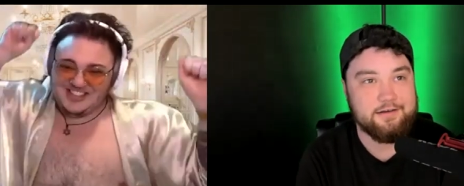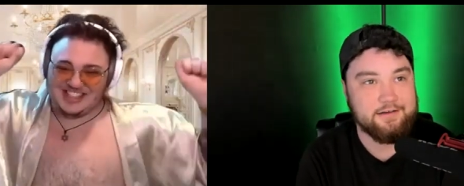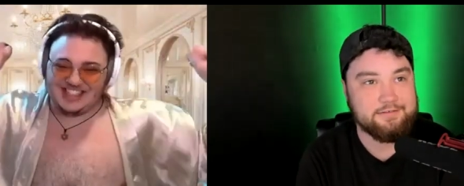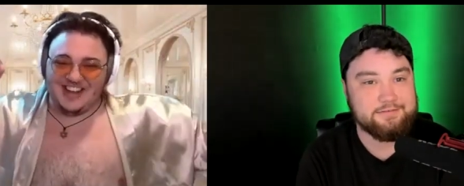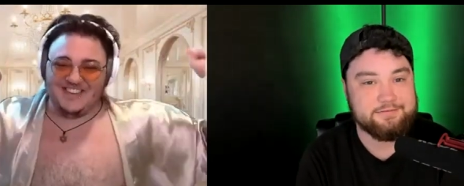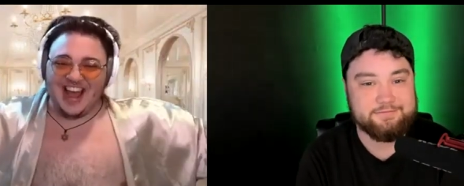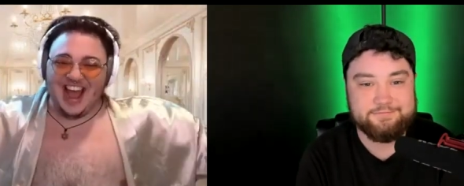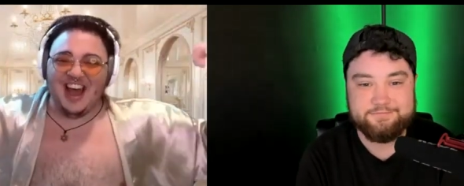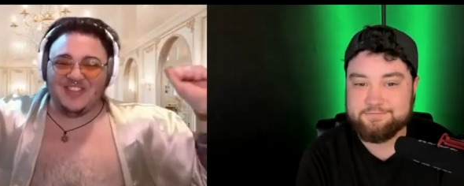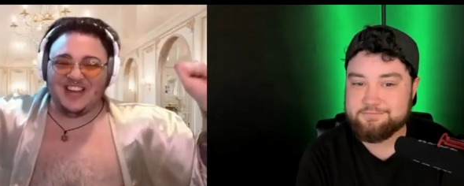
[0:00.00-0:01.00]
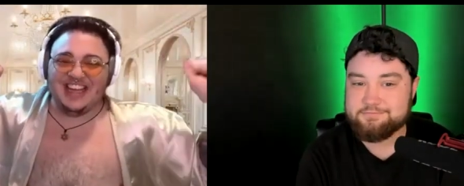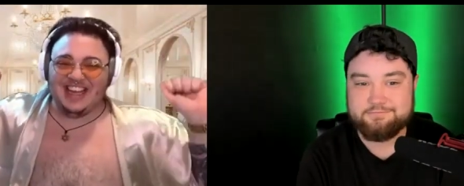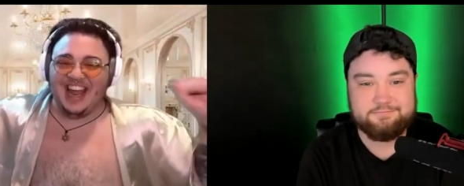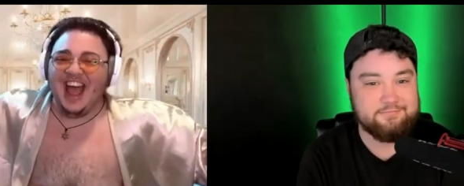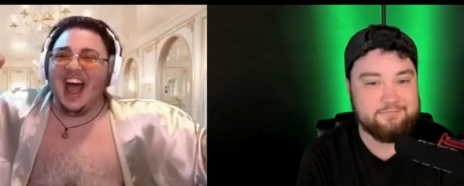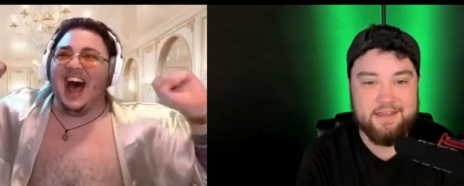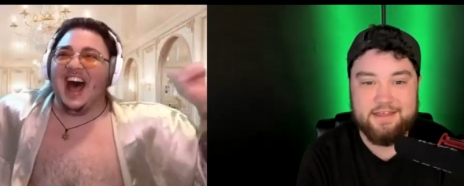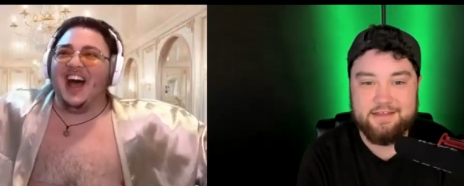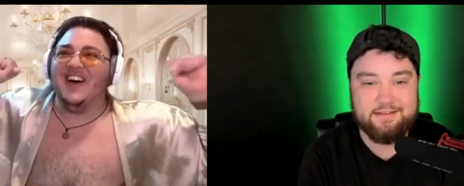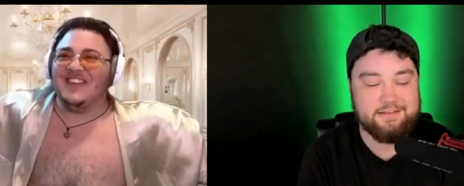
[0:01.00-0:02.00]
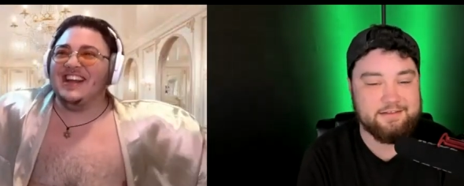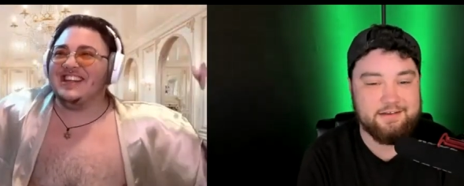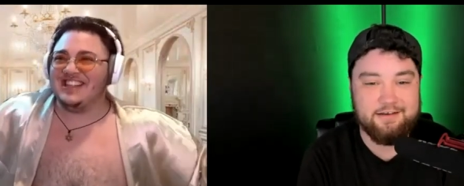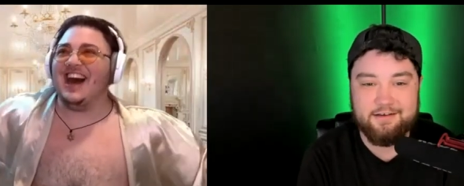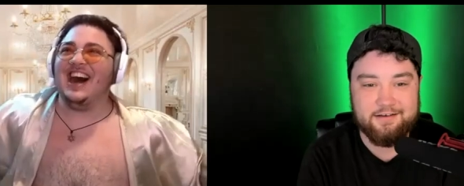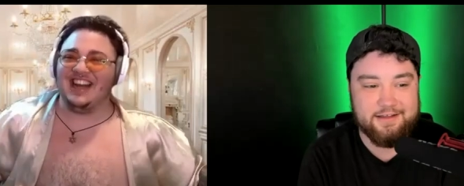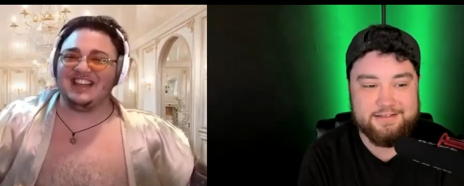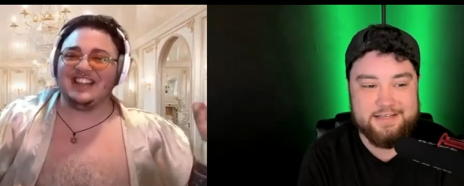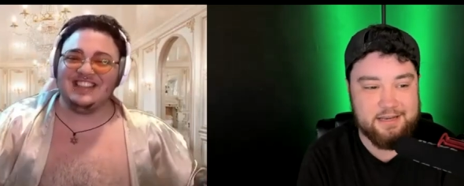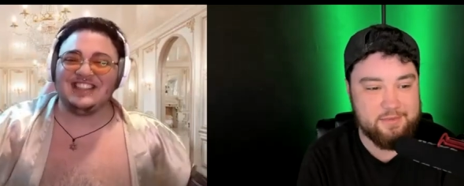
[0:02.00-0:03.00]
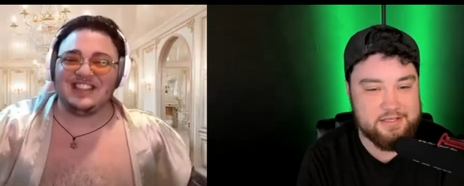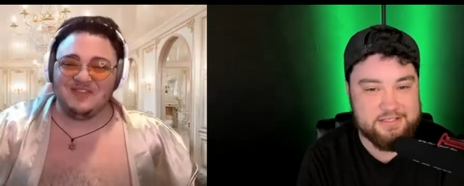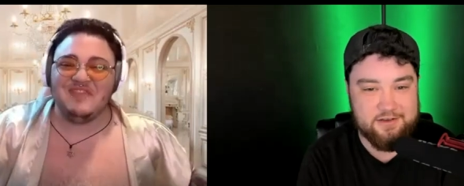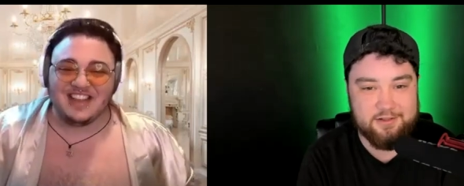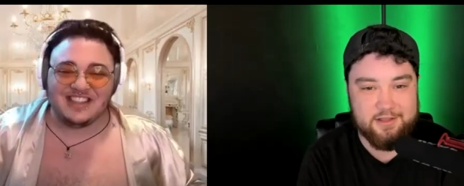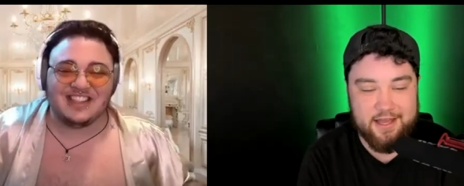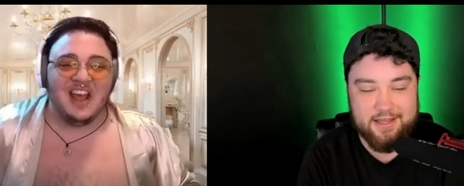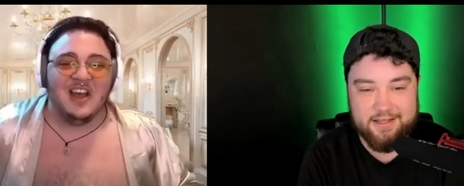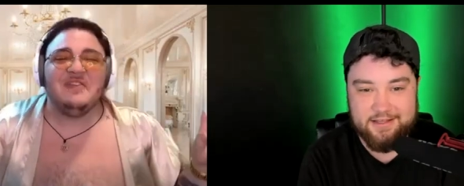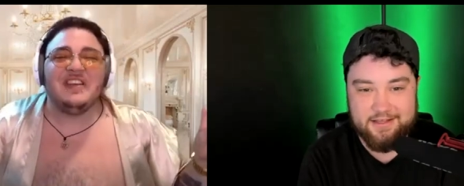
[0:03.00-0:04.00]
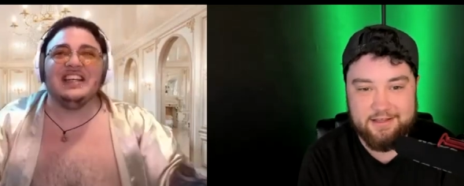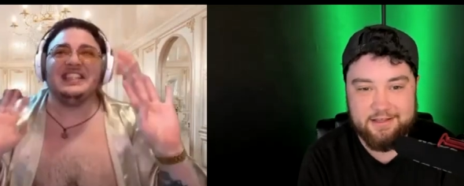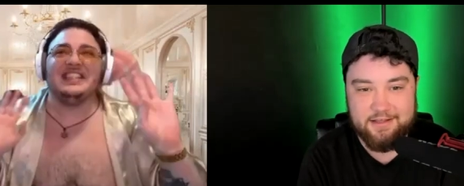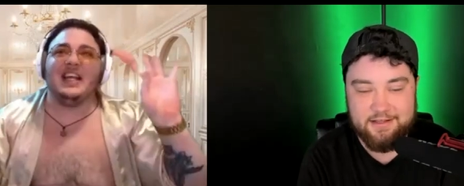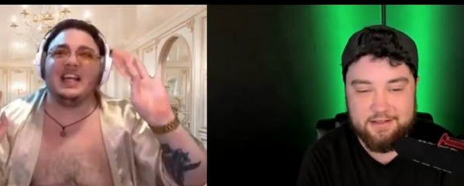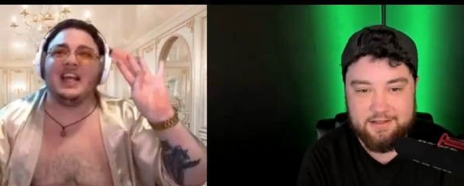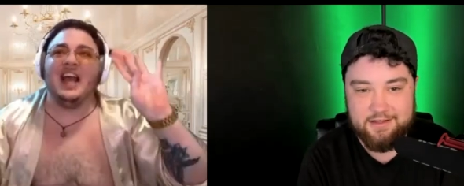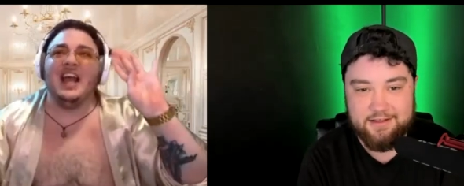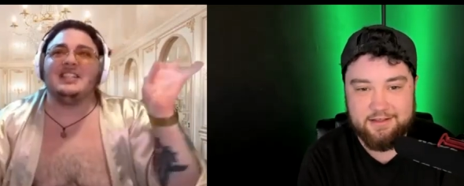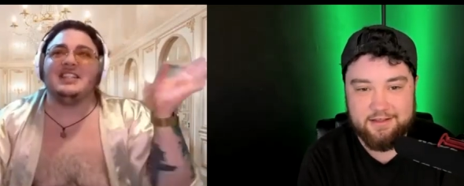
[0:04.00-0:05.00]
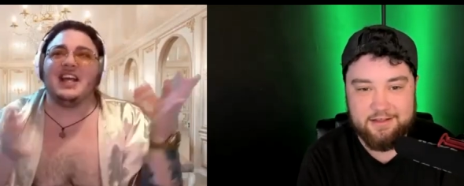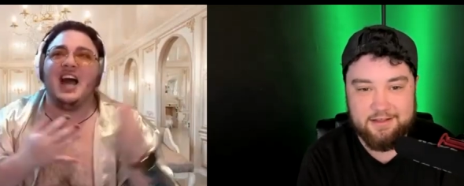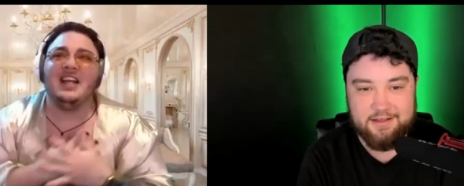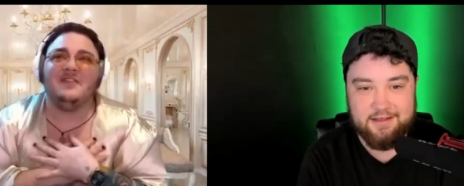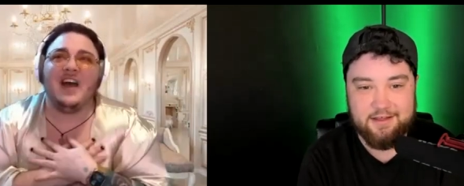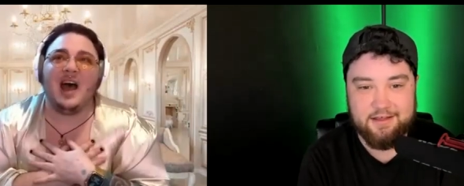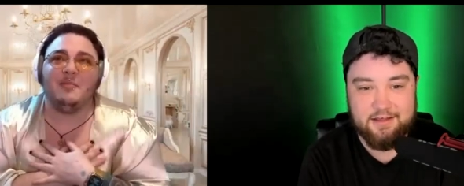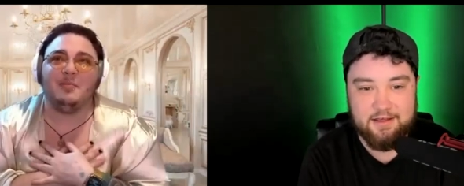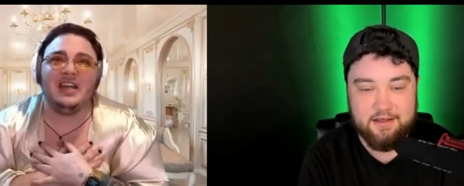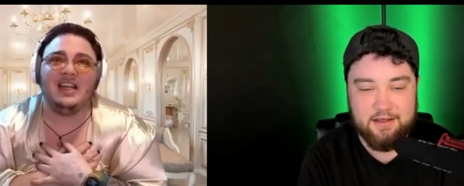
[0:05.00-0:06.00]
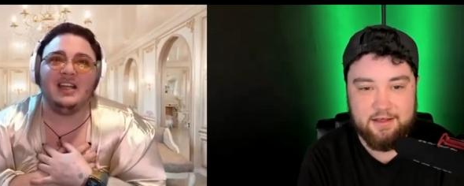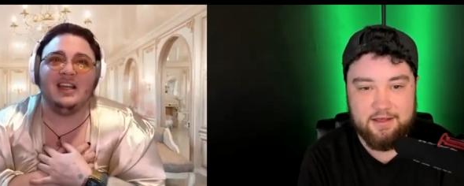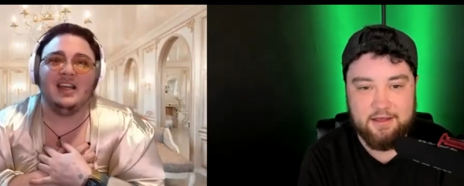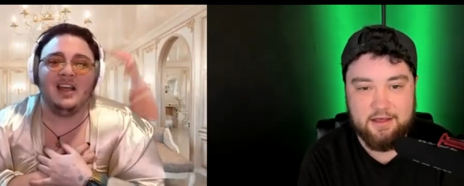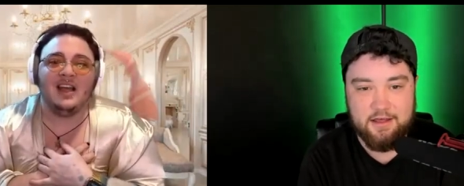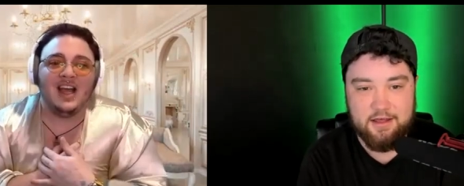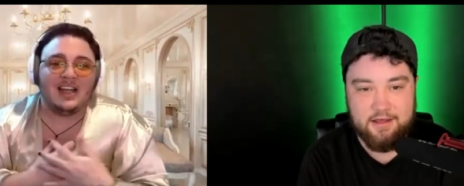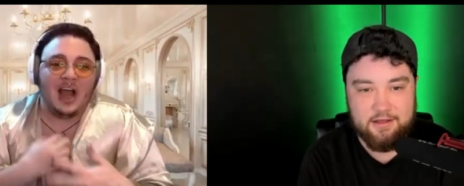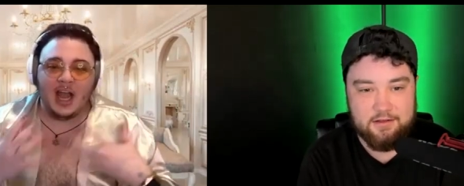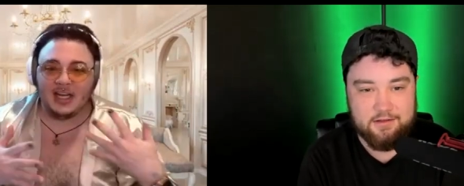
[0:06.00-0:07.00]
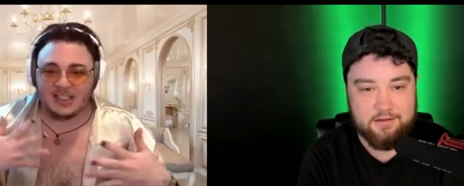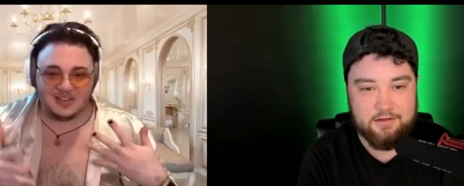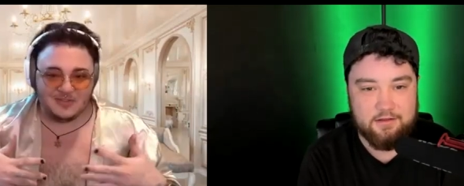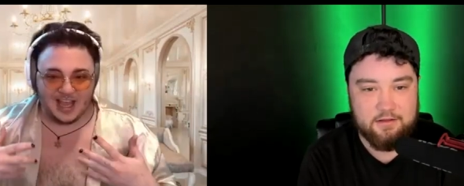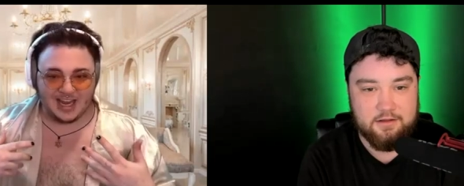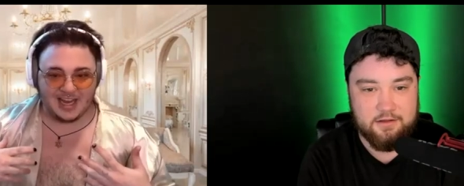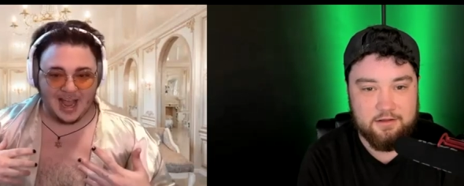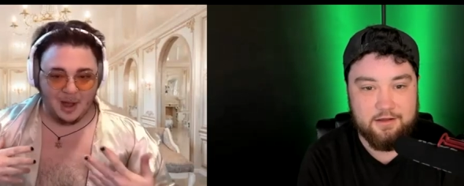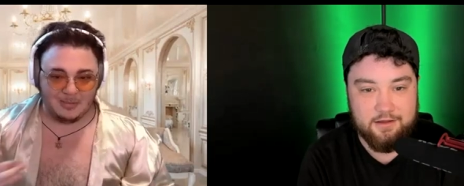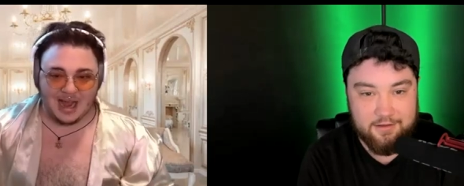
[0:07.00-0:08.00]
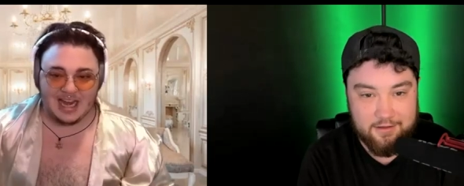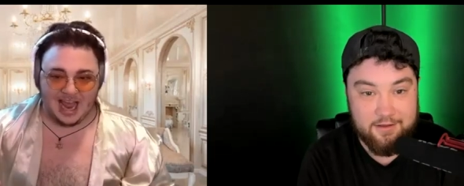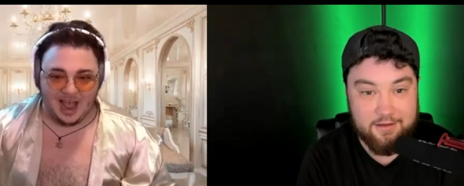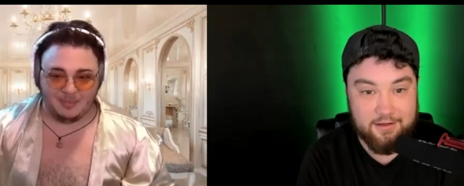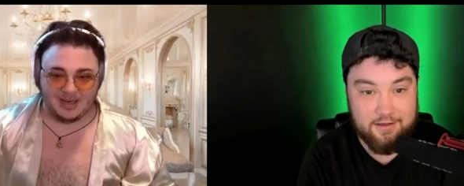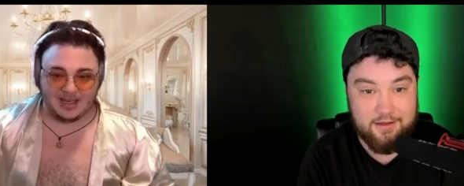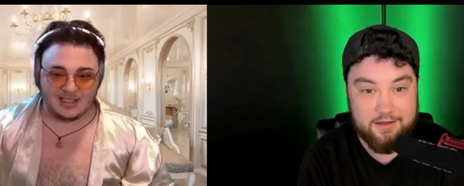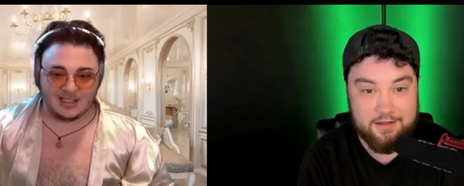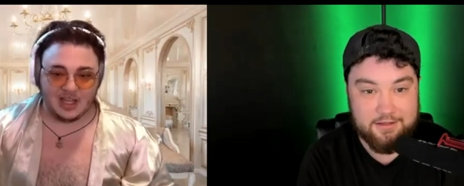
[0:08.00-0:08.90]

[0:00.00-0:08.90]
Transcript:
Speaker 1: so happy. Oh my God. This is the best so because it's like, it's kind of happening kind of like how mine happened.